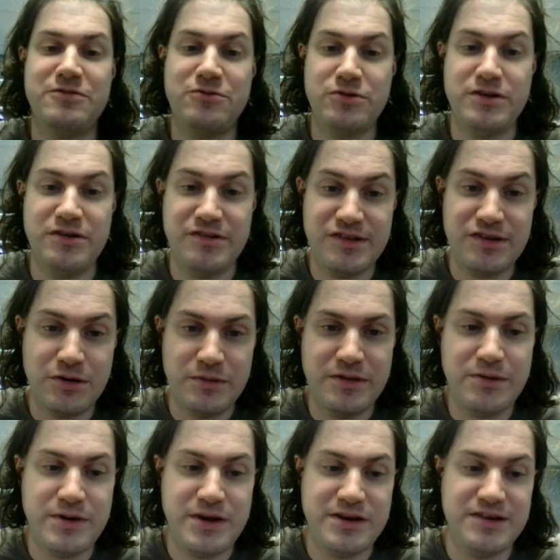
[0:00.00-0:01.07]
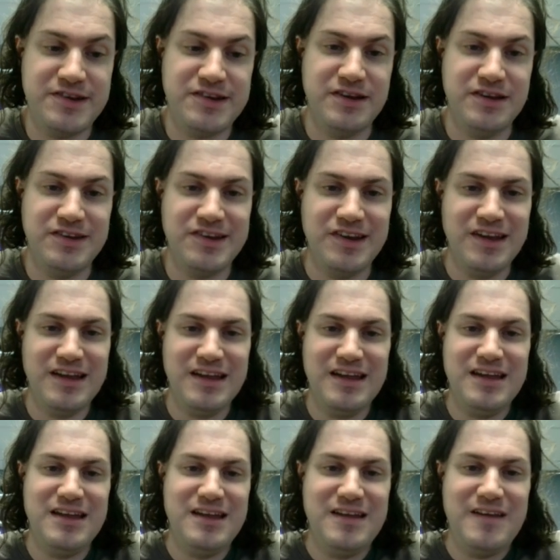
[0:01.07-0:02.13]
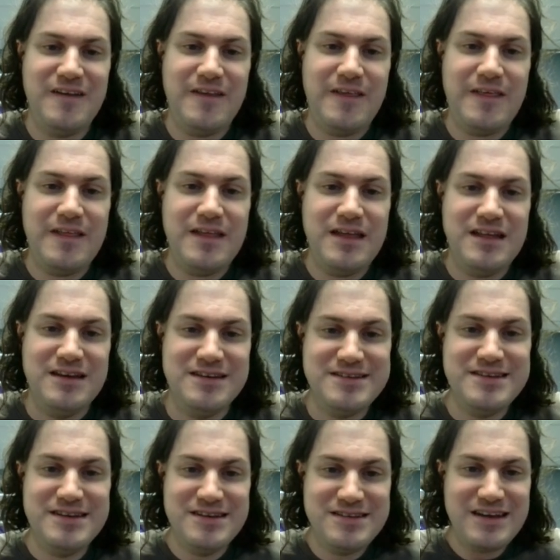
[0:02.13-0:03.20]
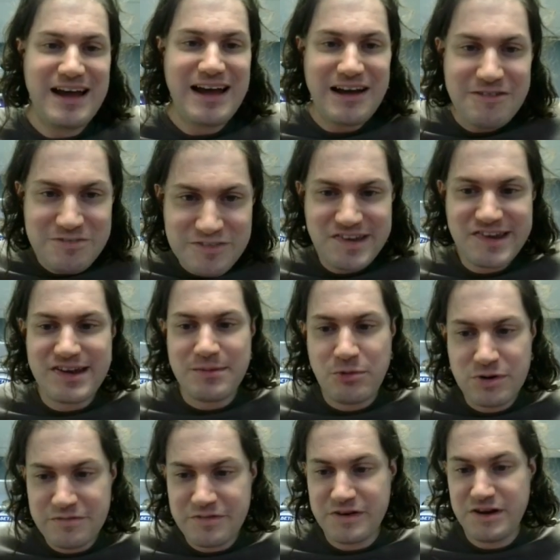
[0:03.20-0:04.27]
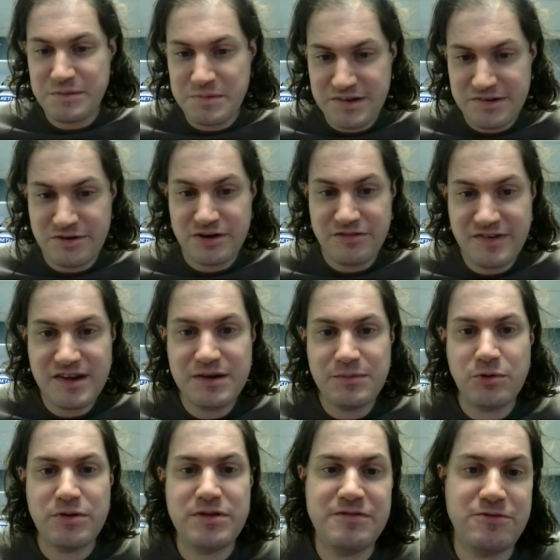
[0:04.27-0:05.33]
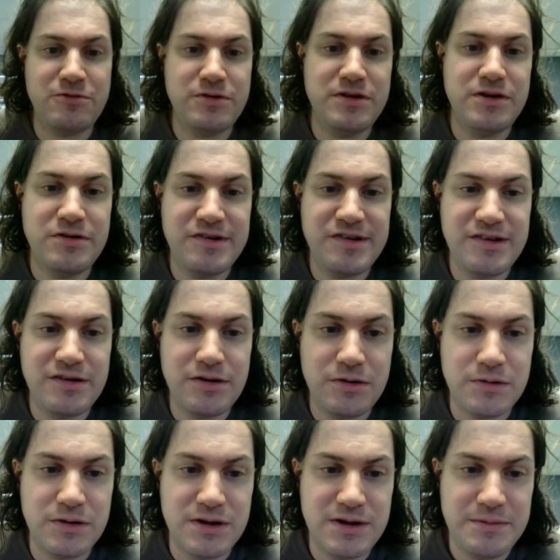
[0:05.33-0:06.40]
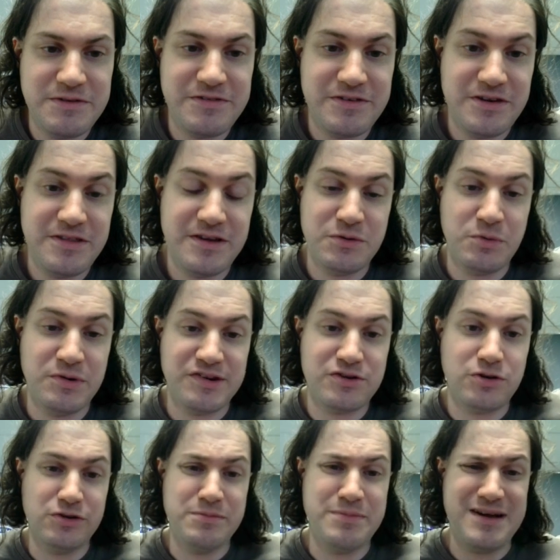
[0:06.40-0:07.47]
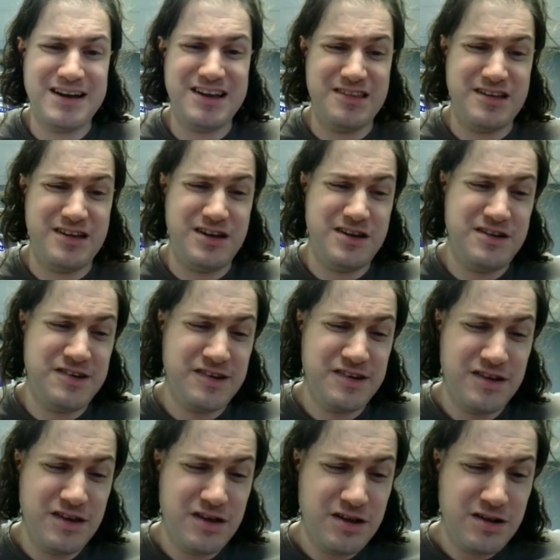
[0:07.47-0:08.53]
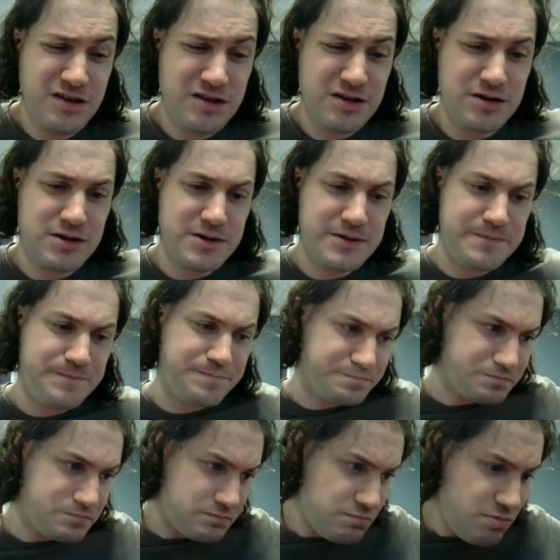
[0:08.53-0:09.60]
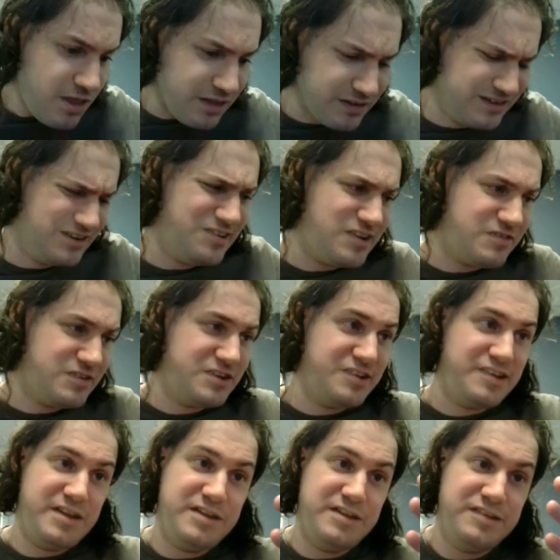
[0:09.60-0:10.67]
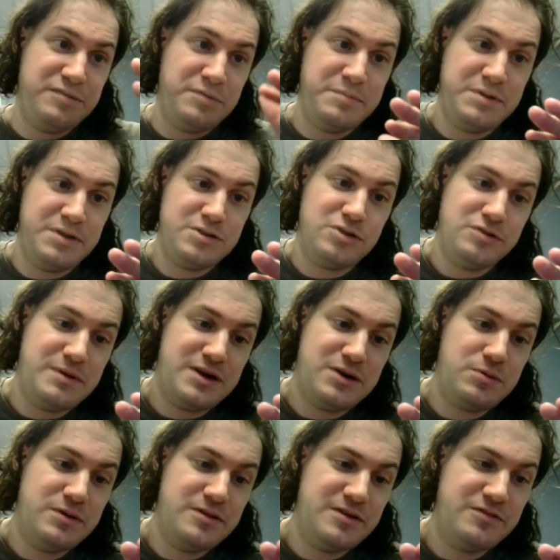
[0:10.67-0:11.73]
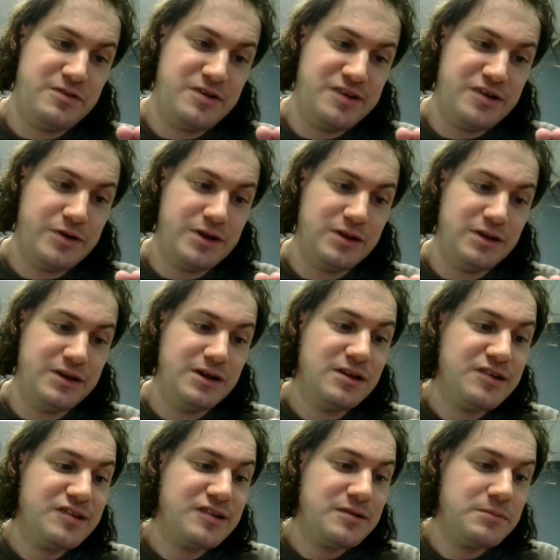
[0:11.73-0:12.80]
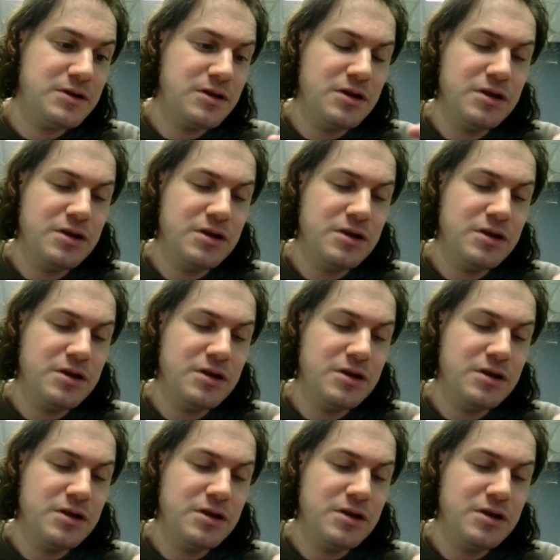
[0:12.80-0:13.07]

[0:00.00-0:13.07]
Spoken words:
40 years ago, and the United States did have somewhat of an administrative state more than 40 years ago. If anything, it was clawed back in the 80s. In the 70s and 80s, it was being clawed back with adversarial legalism.